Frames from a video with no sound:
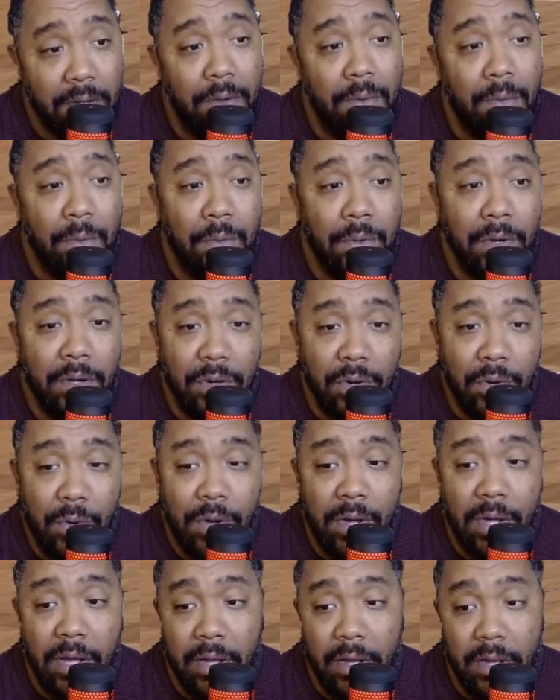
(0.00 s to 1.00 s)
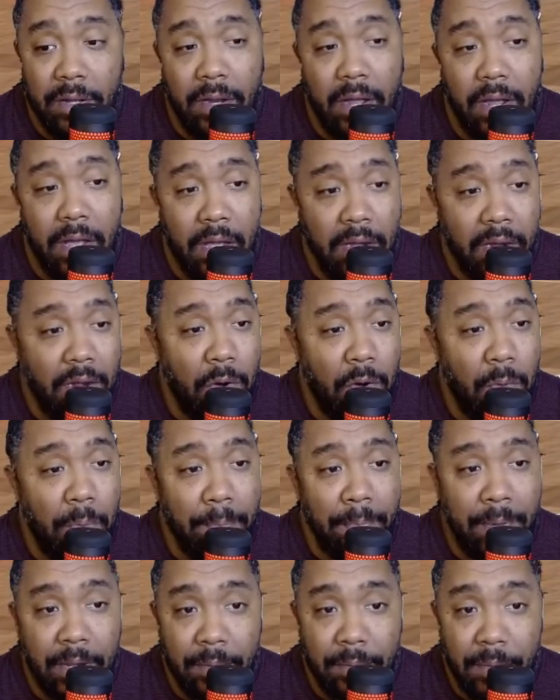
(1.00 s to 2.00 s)
We're gonna go ahead and go
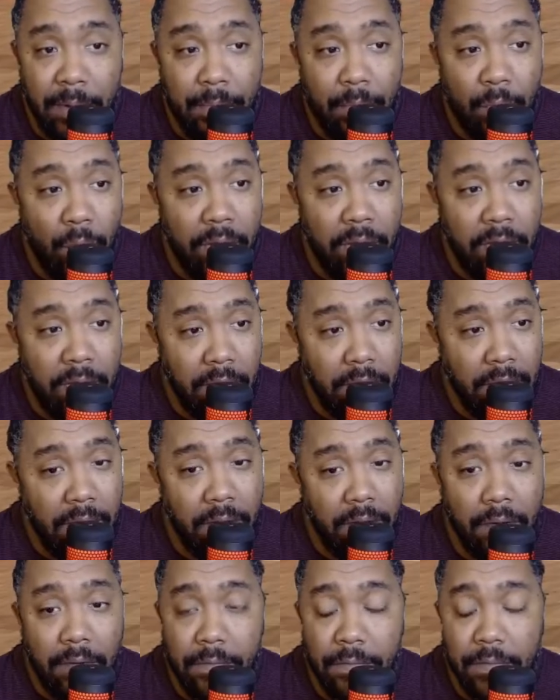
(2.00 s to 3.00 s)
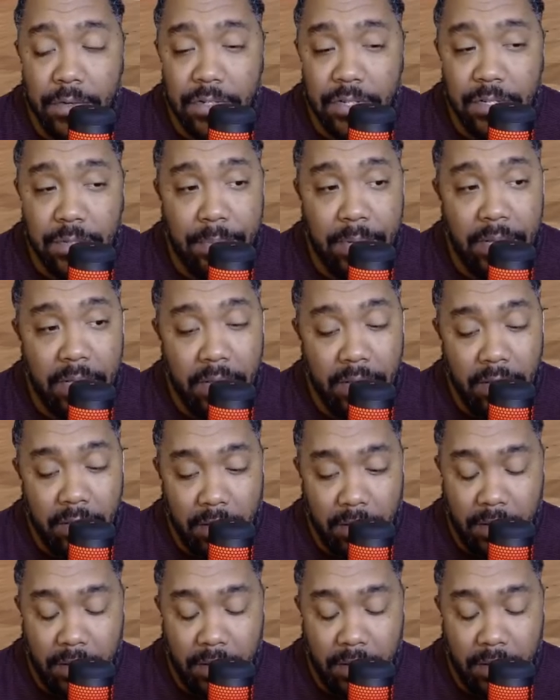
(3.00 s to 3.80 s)
minimum weight for speed.